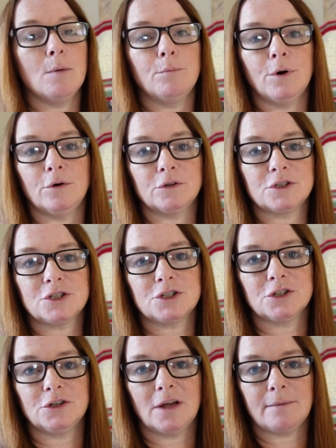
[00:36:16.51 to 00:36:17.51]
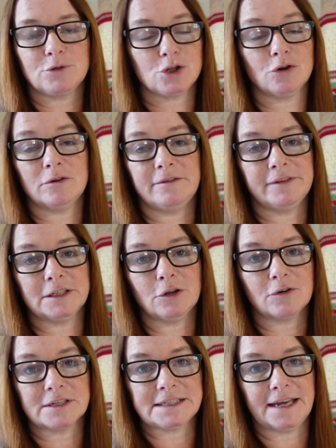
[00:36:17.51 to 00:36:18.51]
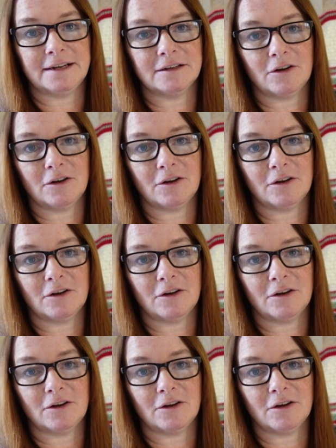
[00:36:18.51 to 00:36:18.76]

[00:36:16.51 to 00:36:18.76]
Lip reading: but I'm sure if you look at it